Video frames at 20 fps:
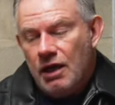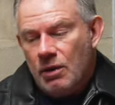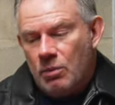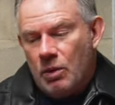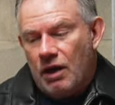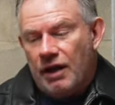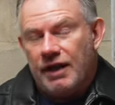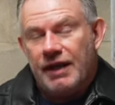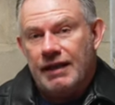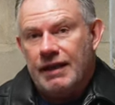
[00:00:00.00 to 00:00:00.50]

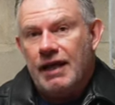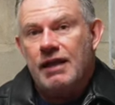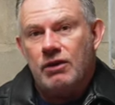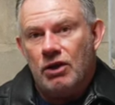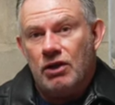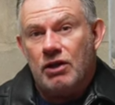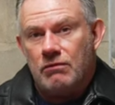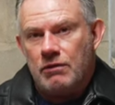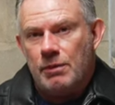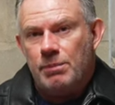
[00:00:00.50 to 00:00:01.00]
where I can then
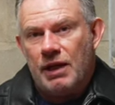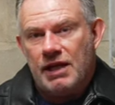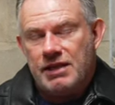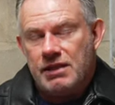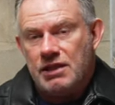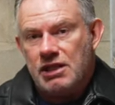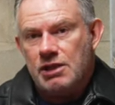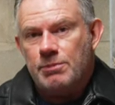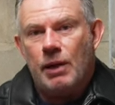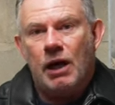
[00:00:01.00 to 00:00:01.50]
look at
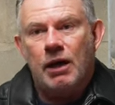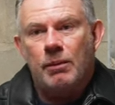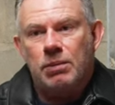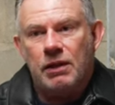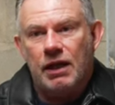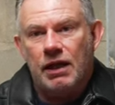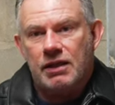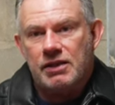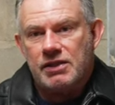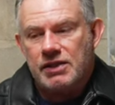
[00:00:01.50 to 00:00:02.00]
replacing spark
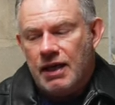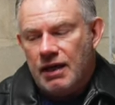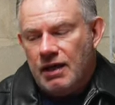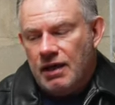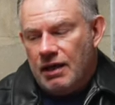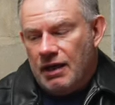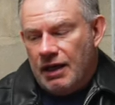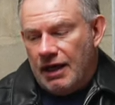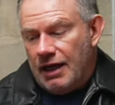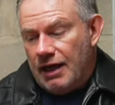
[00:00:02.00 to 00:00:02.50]
plugs.
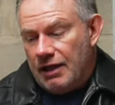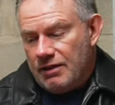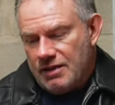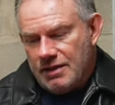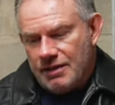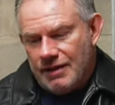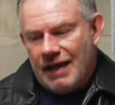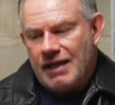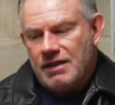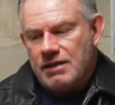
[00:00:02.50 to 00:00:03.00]
And
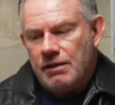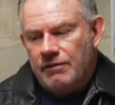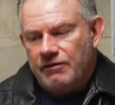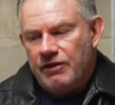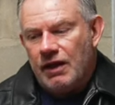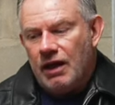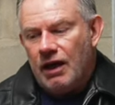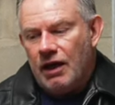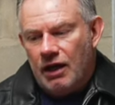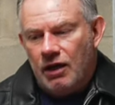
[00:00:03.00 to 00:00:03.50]
so that's
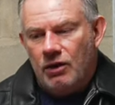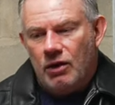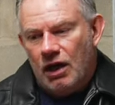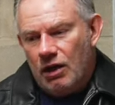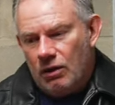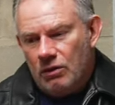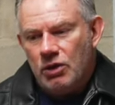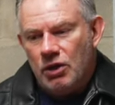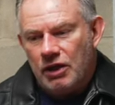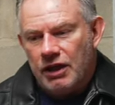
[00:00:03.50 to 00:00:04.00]
something
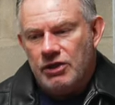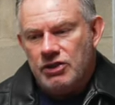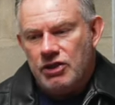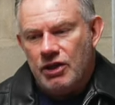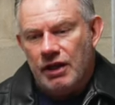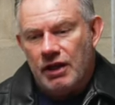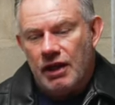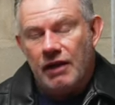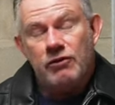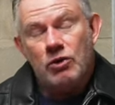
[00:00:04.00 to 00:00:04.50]
I'll look at
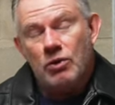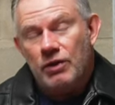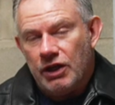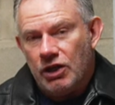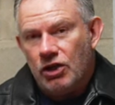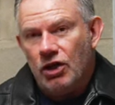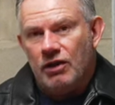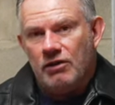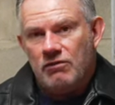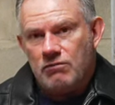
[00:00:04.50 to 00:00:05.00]
doing. I've already
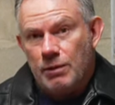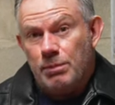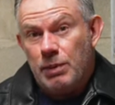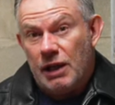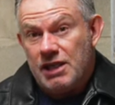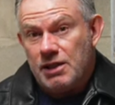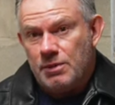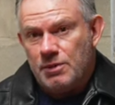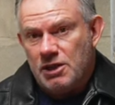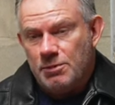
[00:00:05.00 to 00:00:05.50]
got
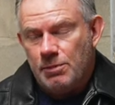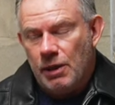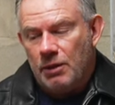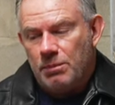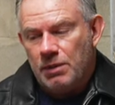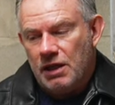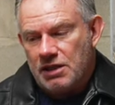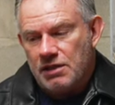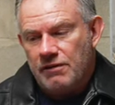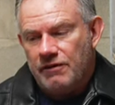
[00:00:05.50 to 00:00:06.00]
replacement
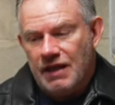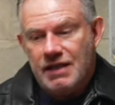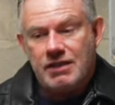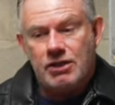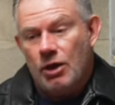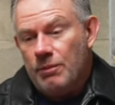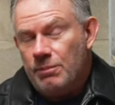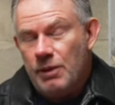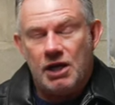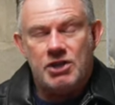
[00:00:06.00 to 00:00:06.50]
spark plugs for this,
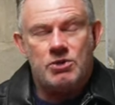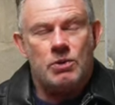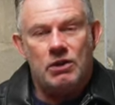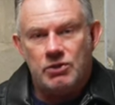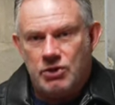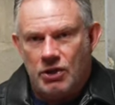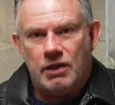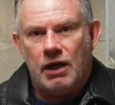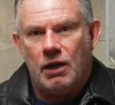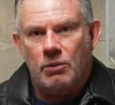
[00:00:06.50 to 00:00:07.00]
so I might as well
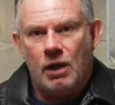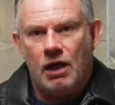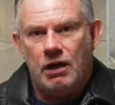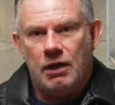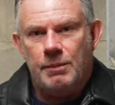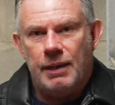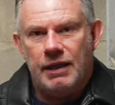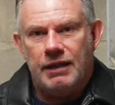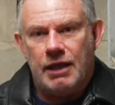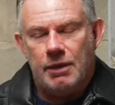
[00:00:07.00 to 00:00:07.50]
do that while
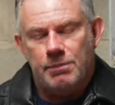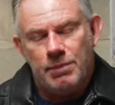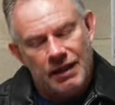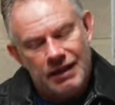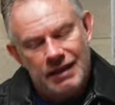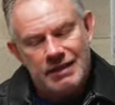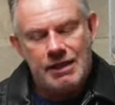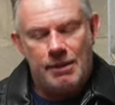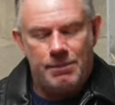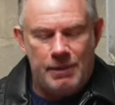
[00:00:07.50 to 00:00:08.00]
I'm in there.
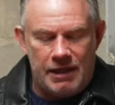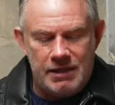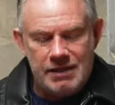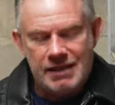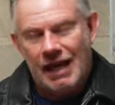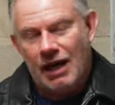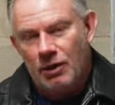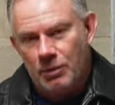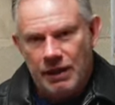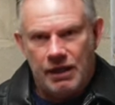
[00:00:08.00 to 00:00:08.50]
But it depends
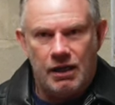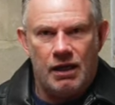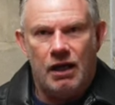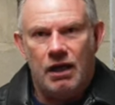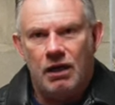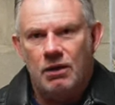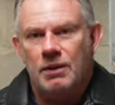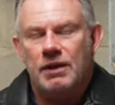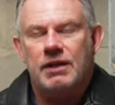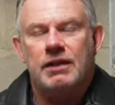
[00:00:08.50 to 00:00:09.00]
how we
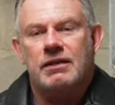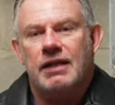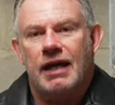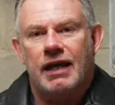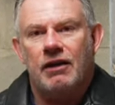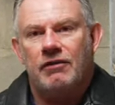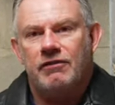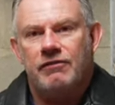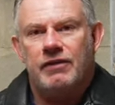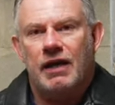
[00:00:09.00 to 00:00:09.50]
go and
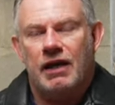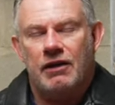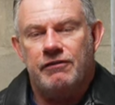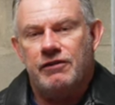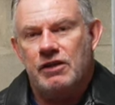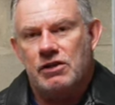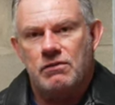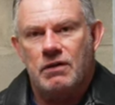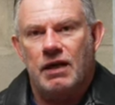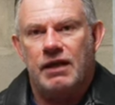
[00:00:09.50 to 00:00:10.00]
how
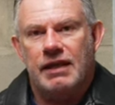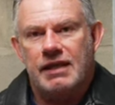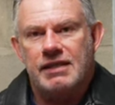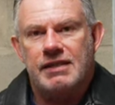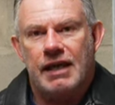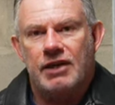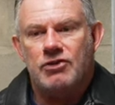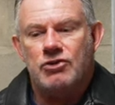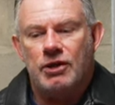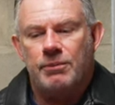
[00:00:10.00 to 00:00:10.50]
things run,
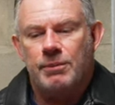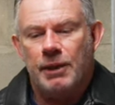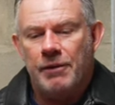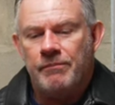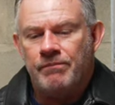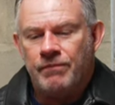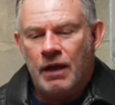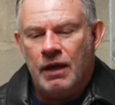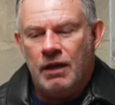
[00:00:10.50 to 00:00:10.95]
etc. But